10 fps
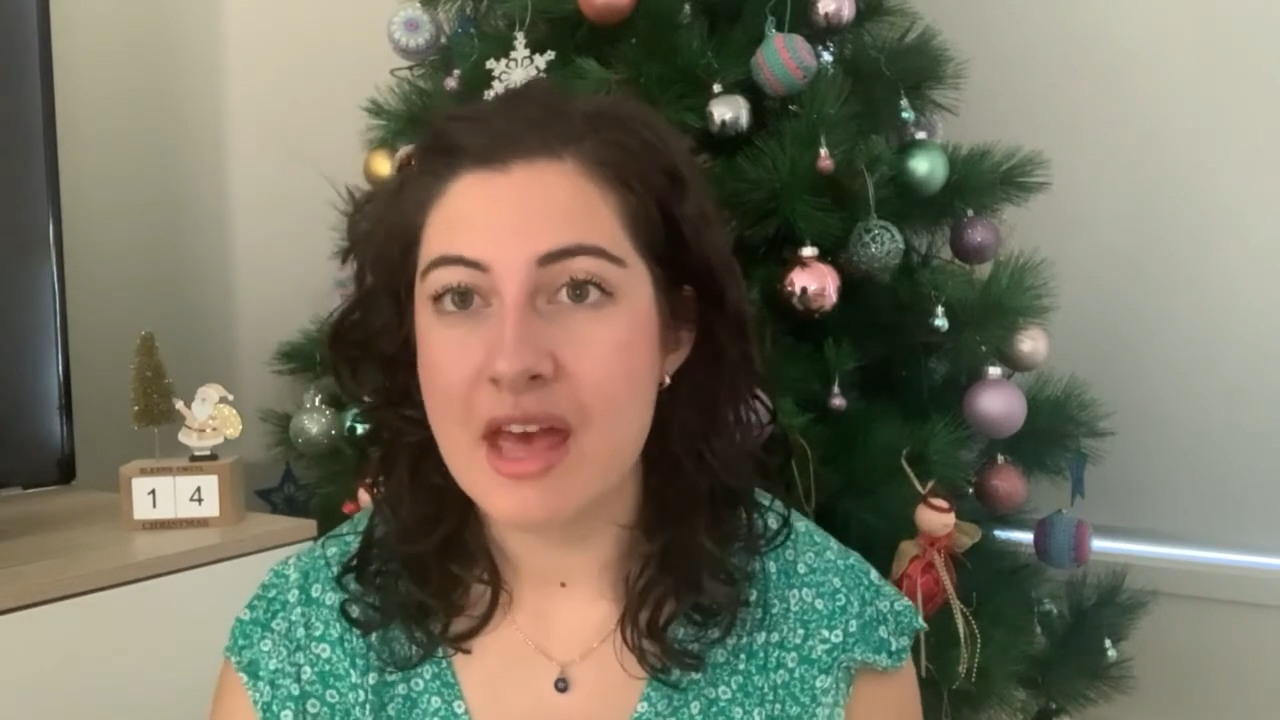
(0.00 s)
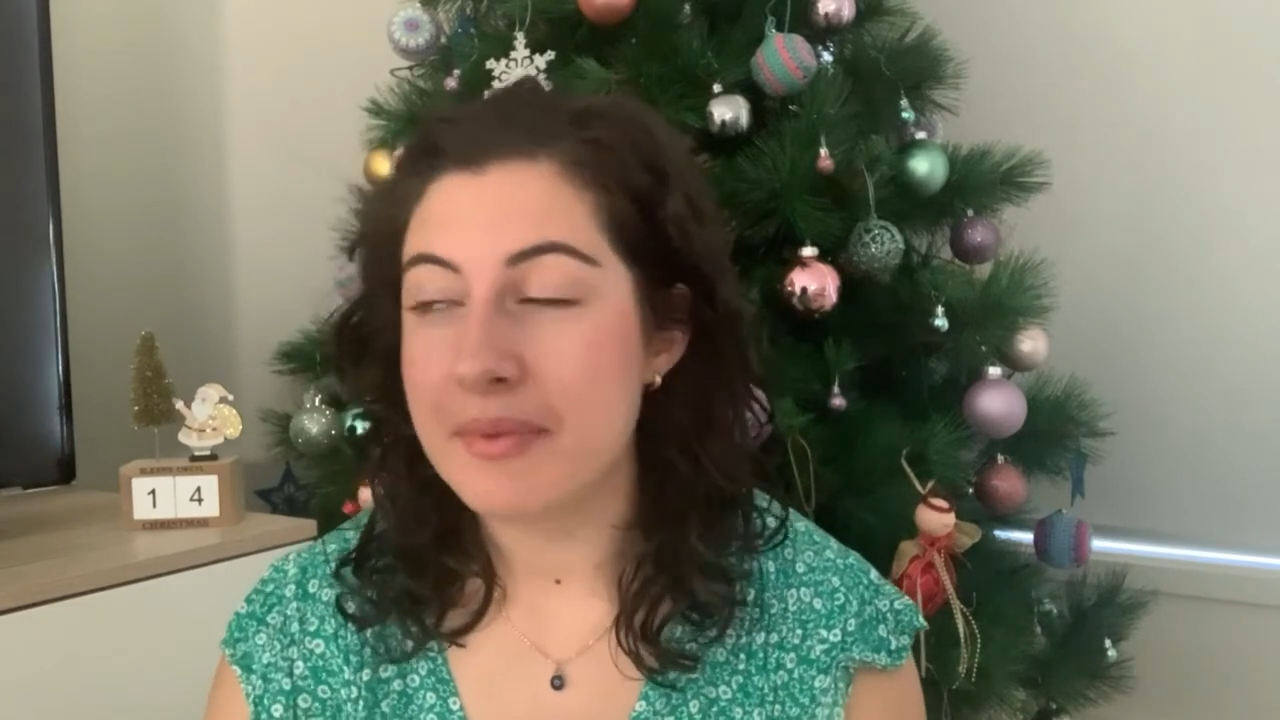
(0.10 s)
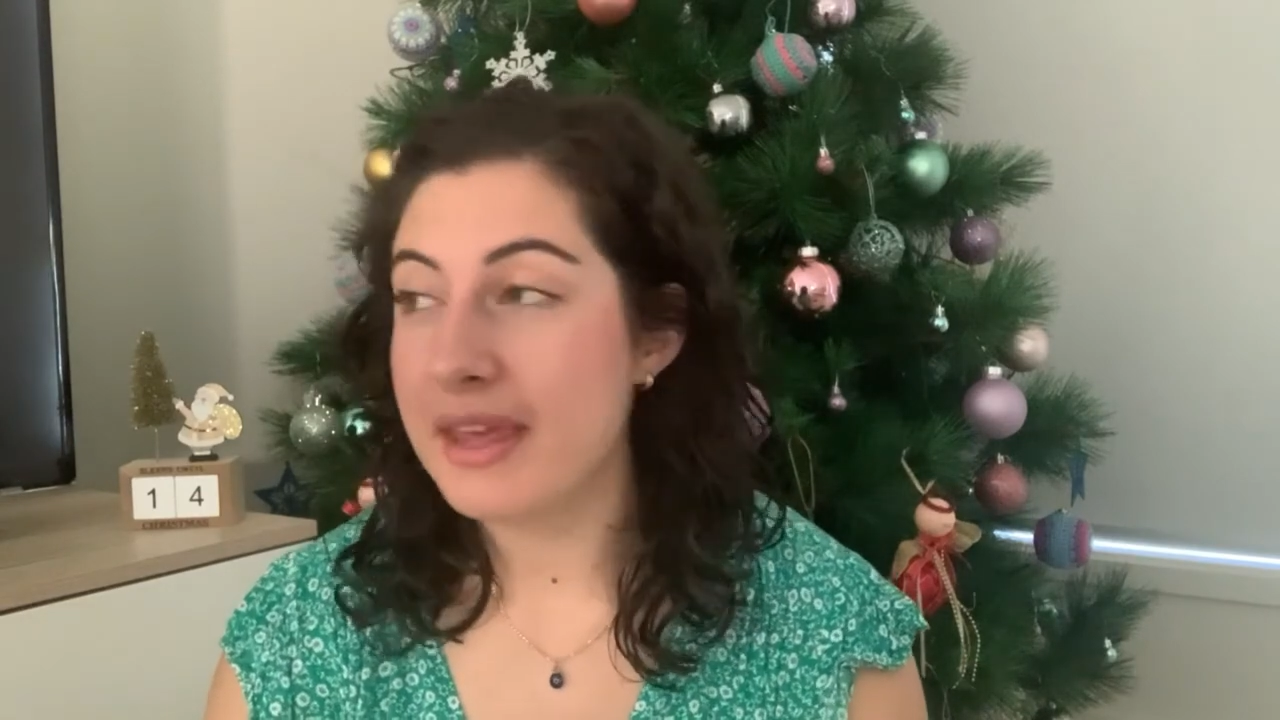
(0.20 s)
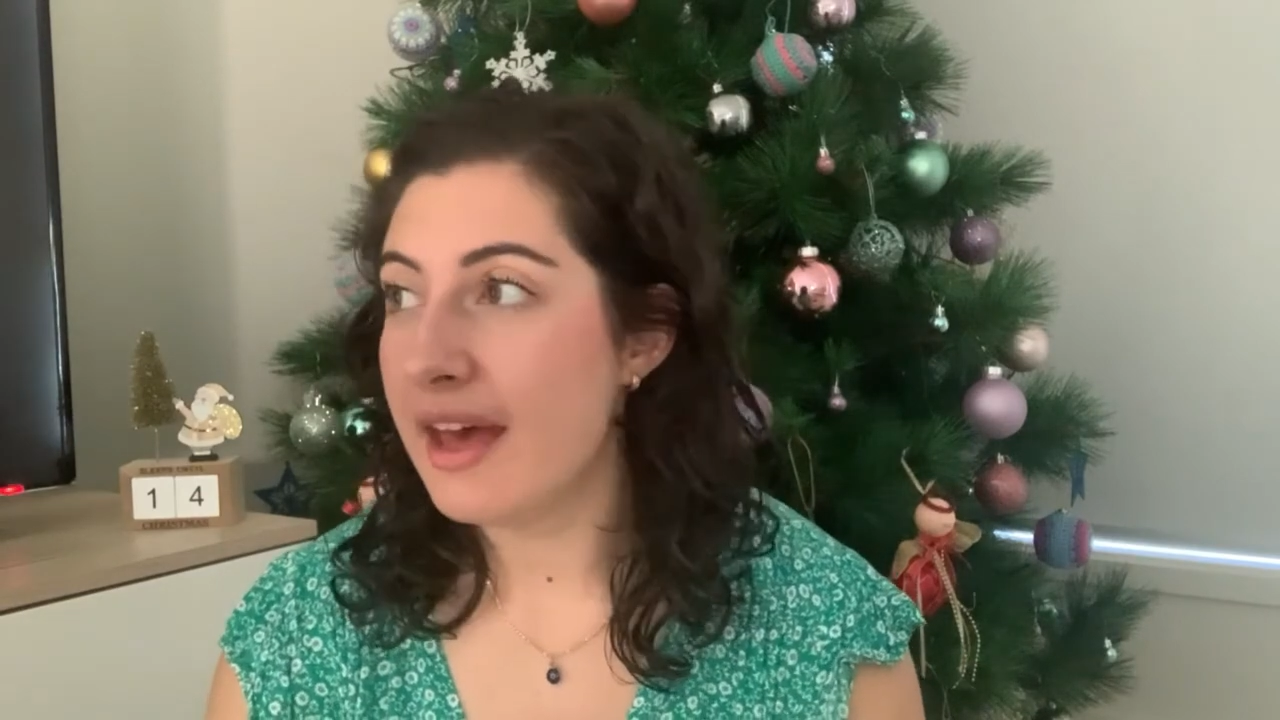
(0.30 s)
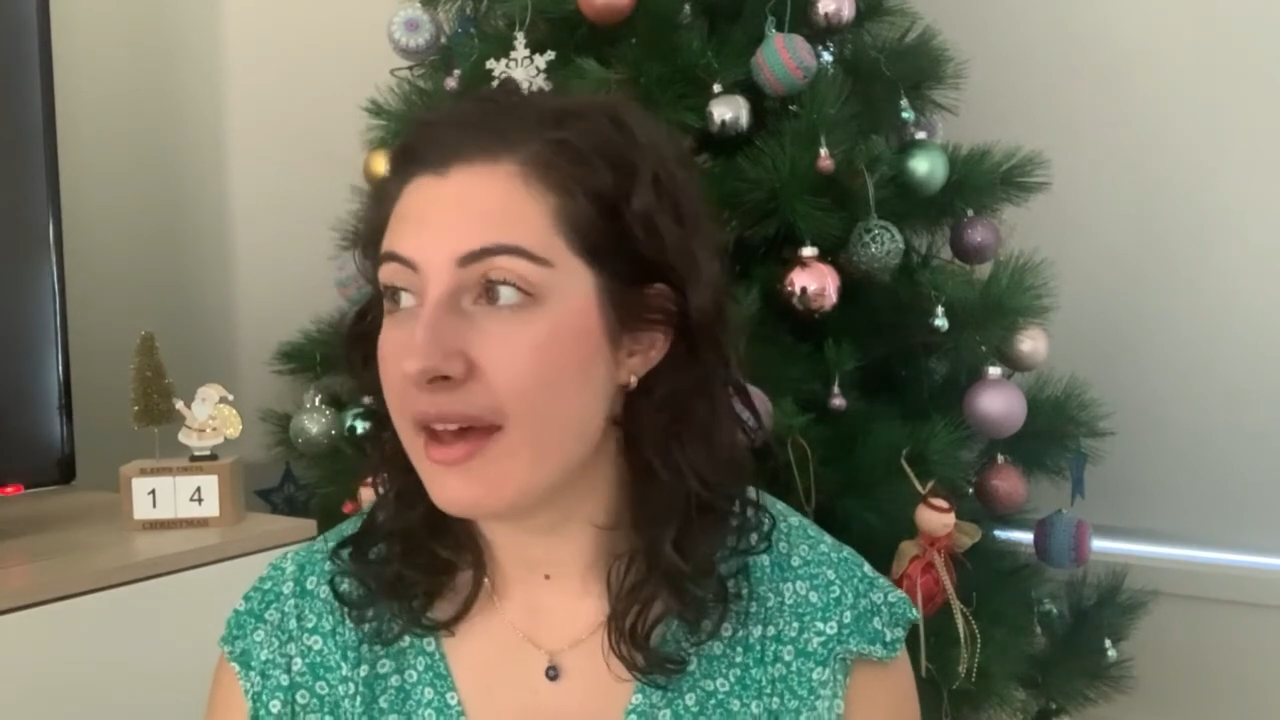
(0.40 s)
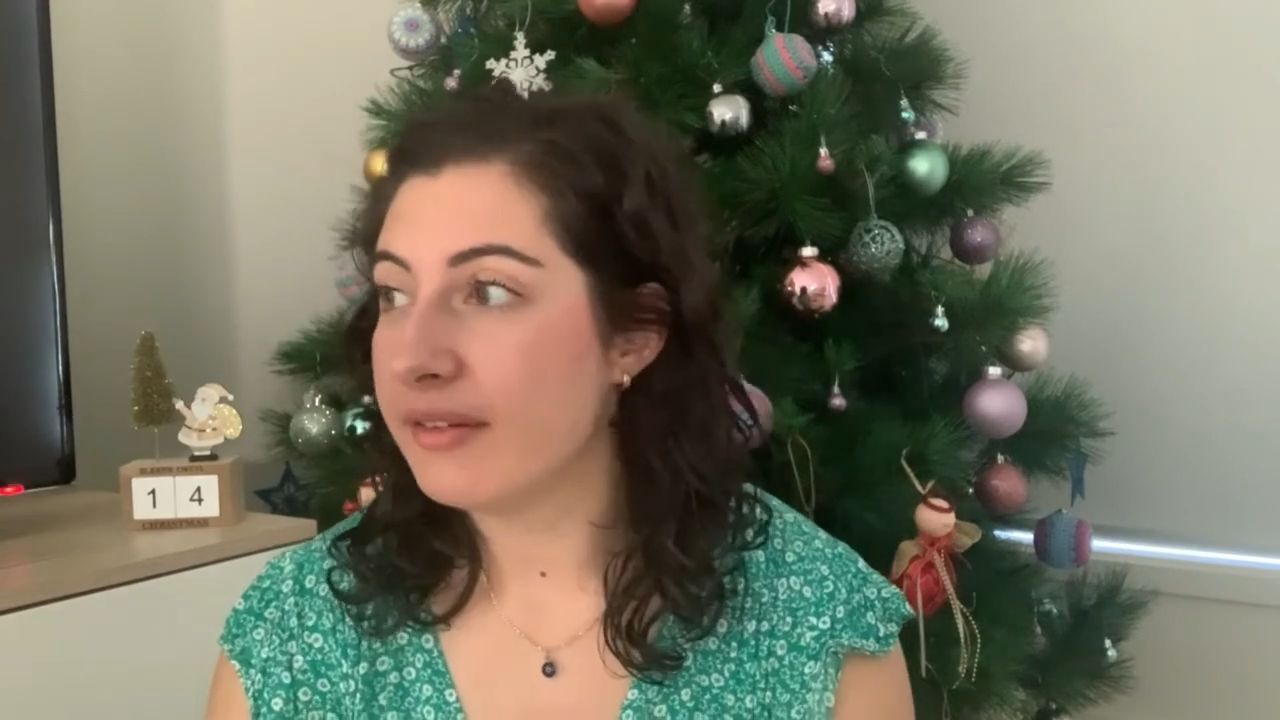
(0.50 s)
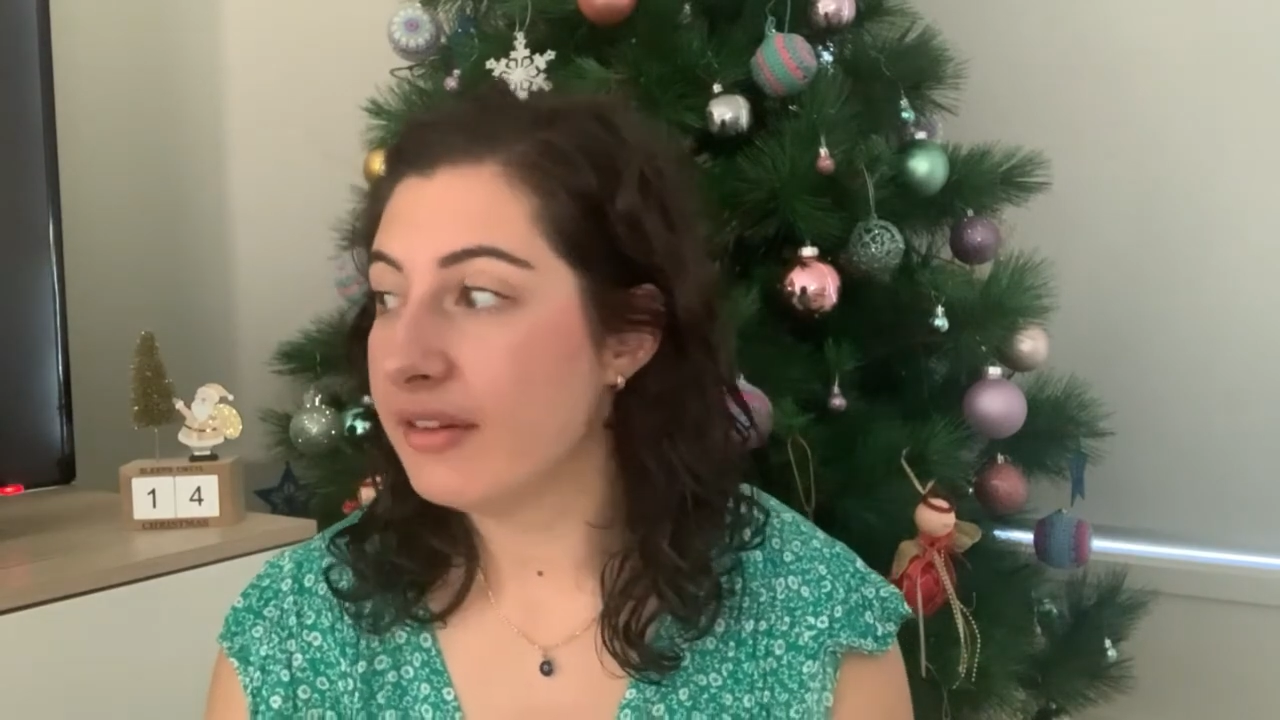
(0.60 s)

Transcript: But yeah,